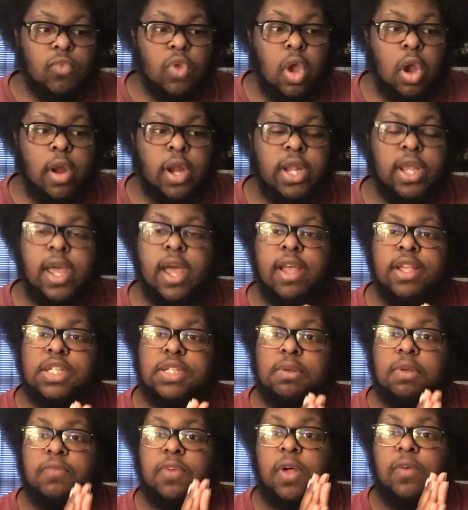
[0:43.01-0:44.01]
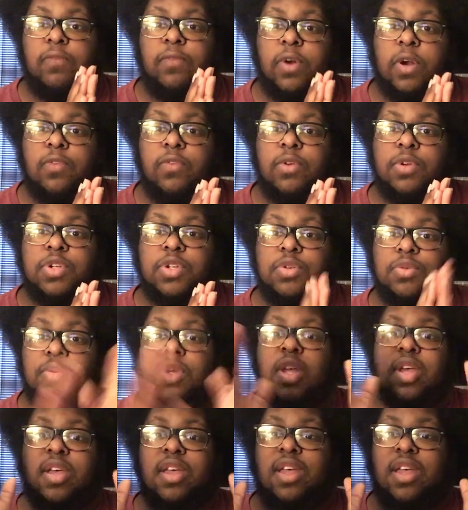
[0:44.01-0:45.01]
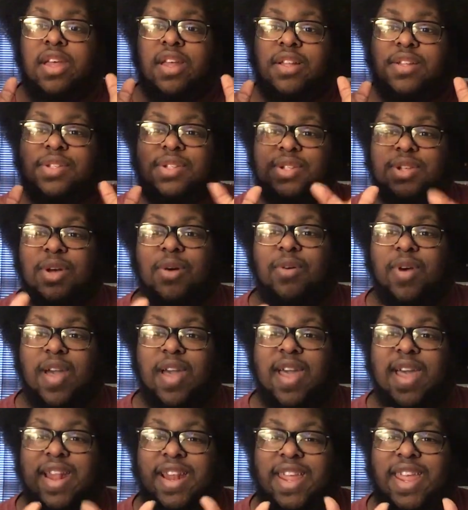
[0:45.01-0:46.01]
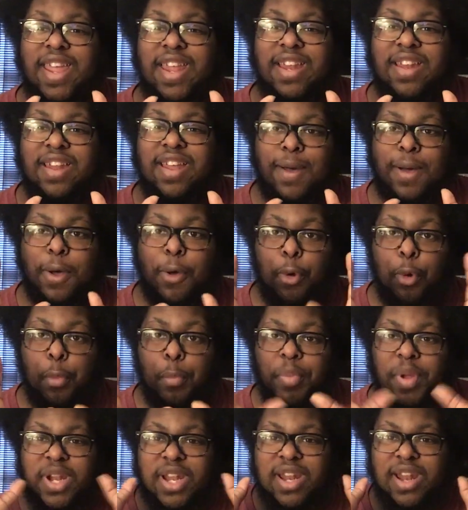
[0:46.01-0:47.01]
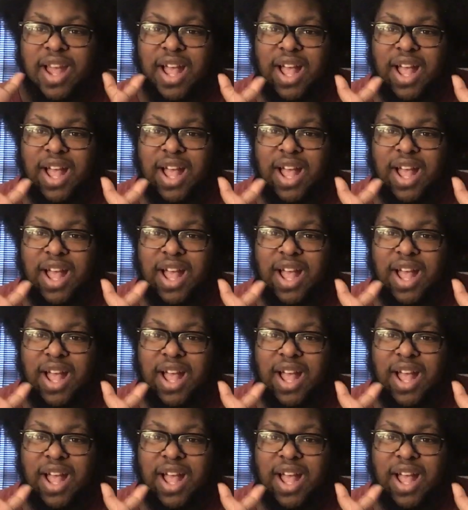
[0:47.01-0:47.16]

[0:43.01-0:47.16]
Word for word: alrighty guys without further ado let's go ahead and open it